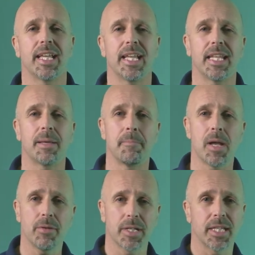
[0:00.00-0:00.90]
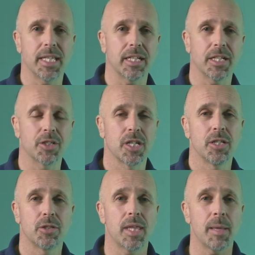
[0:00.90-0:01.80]
in American English
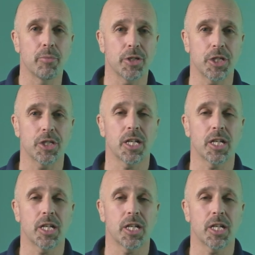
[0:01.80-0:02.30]
to their British